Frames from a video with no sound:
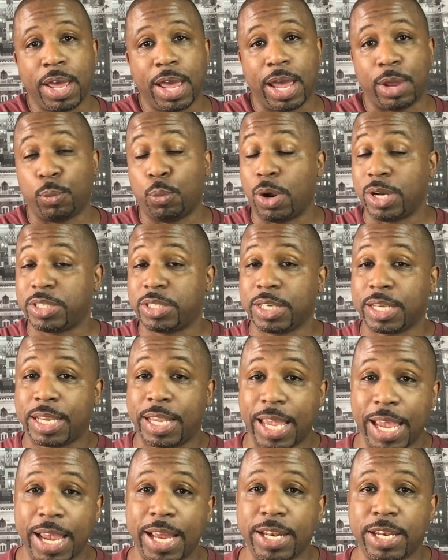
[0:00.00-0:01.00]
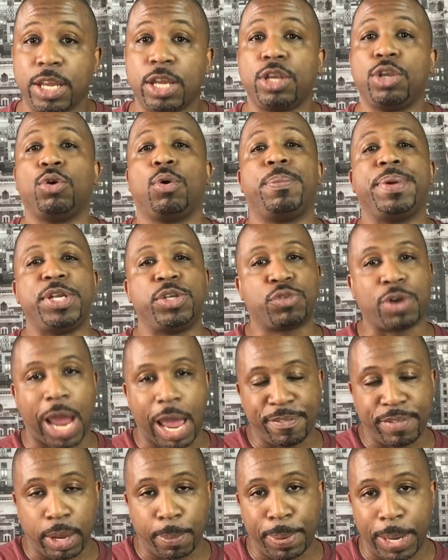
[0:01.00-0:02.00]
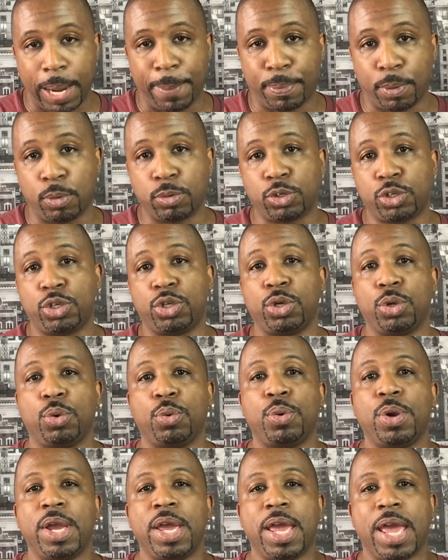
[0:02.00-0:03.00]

And once again, you'll be driving people to